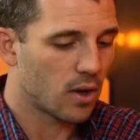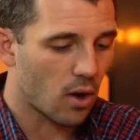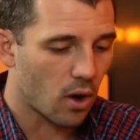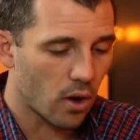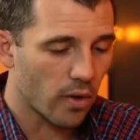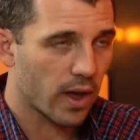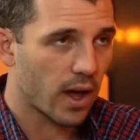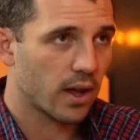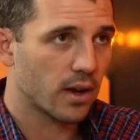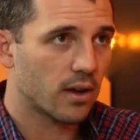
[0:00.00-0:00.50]

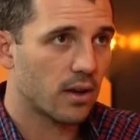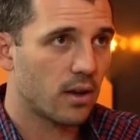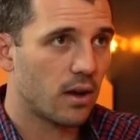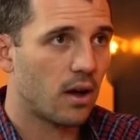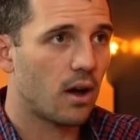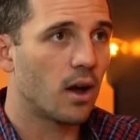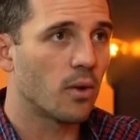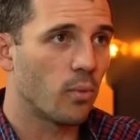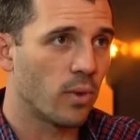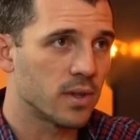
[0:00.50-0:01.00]
All that
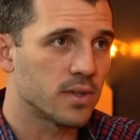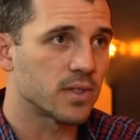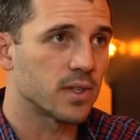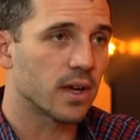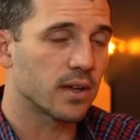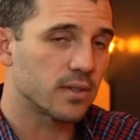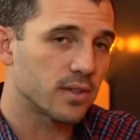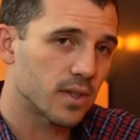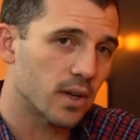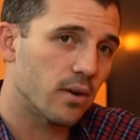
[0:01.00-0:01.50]
on one
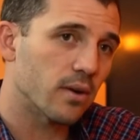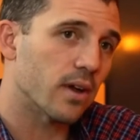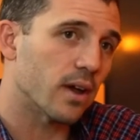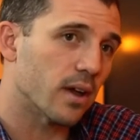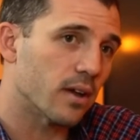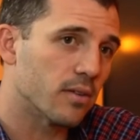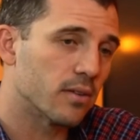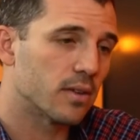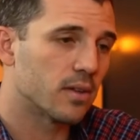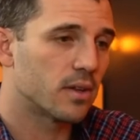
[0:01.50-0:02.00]
side, you say,
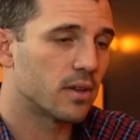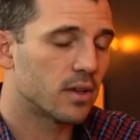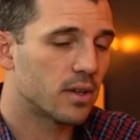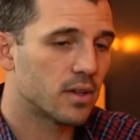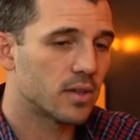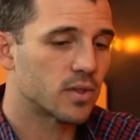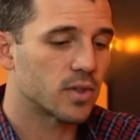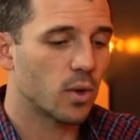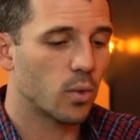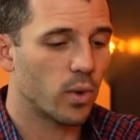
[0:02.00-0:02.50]
okay,
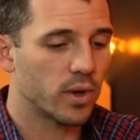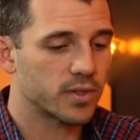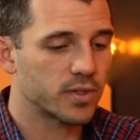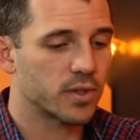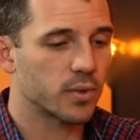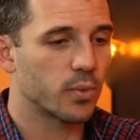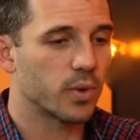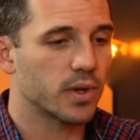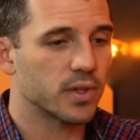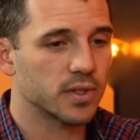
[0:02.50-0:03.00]
so what's
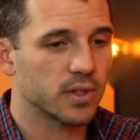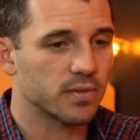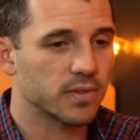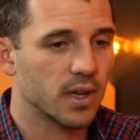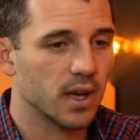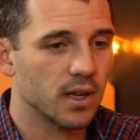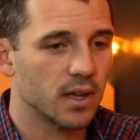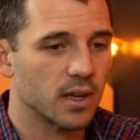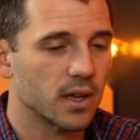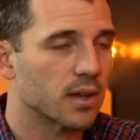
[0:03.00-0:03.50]
the risk of
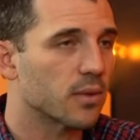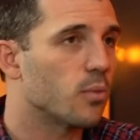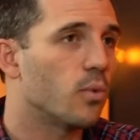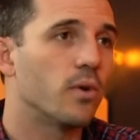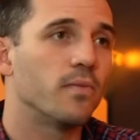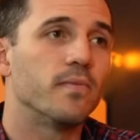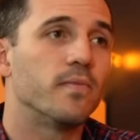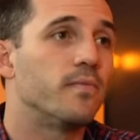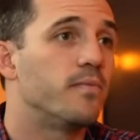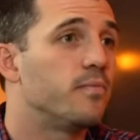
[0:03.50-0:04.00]
taking it?
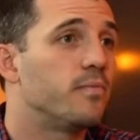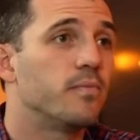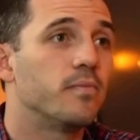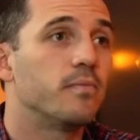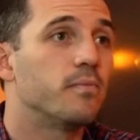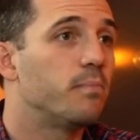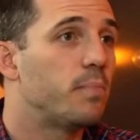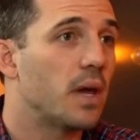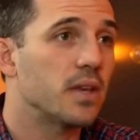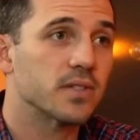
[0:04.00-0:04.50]
Well,
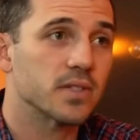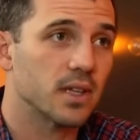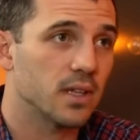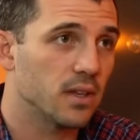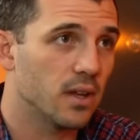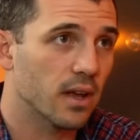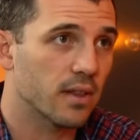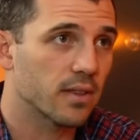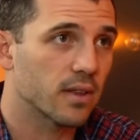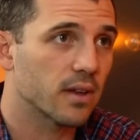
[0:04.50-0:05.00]
basically
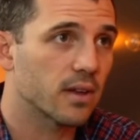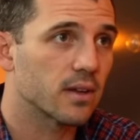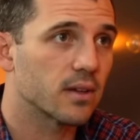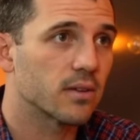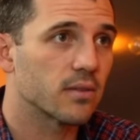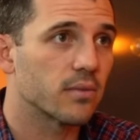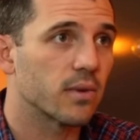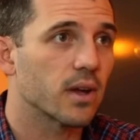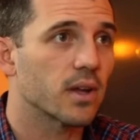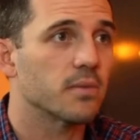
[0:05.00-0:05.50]
nothing,
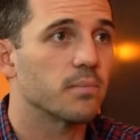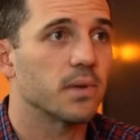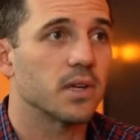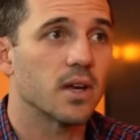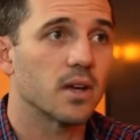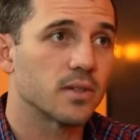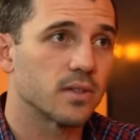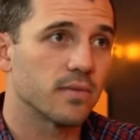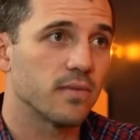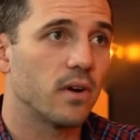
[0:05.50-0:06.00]
right?
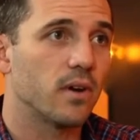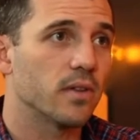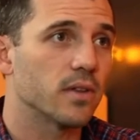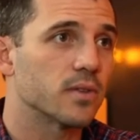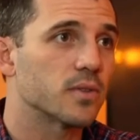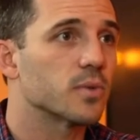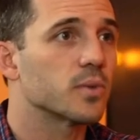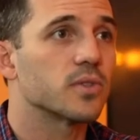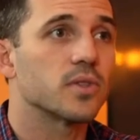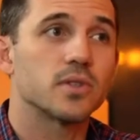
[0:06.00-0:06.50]
Because of all
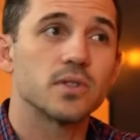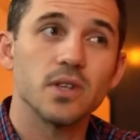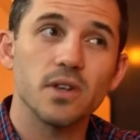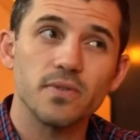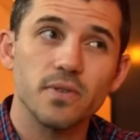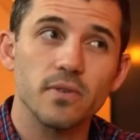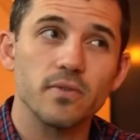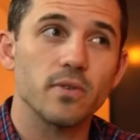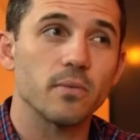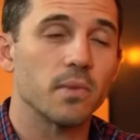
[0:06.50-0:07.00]
this, which is
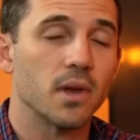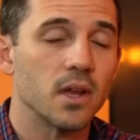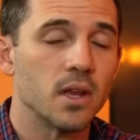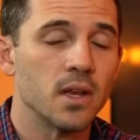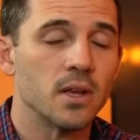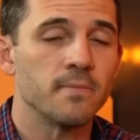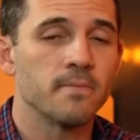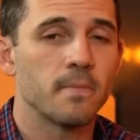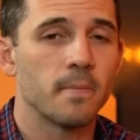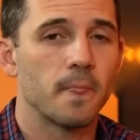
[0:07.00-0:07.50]
different from
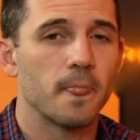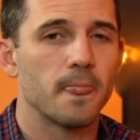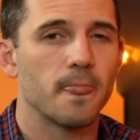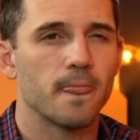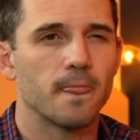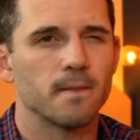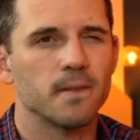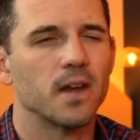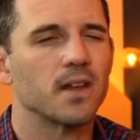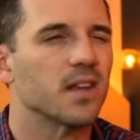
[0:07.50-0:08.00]

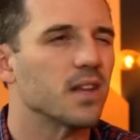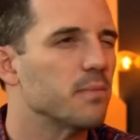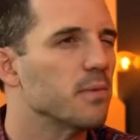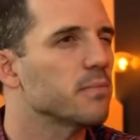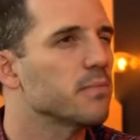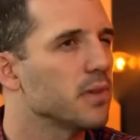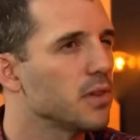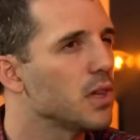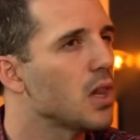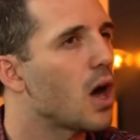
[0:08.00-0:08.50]
not any,
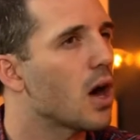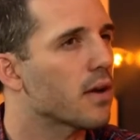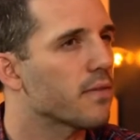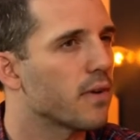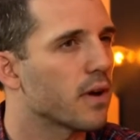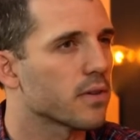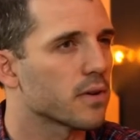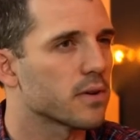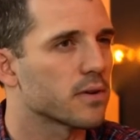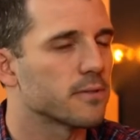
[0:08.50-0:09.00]
but a lot
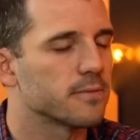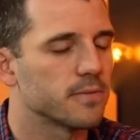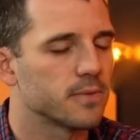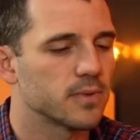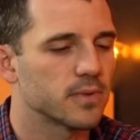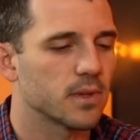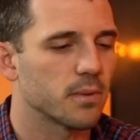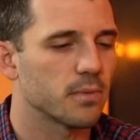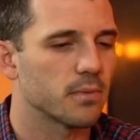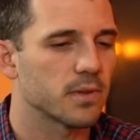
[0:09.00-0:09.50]
of other
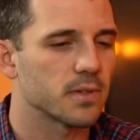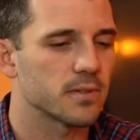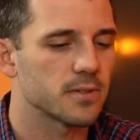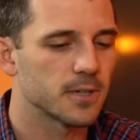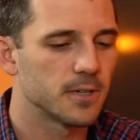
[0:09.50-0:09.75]
supplements.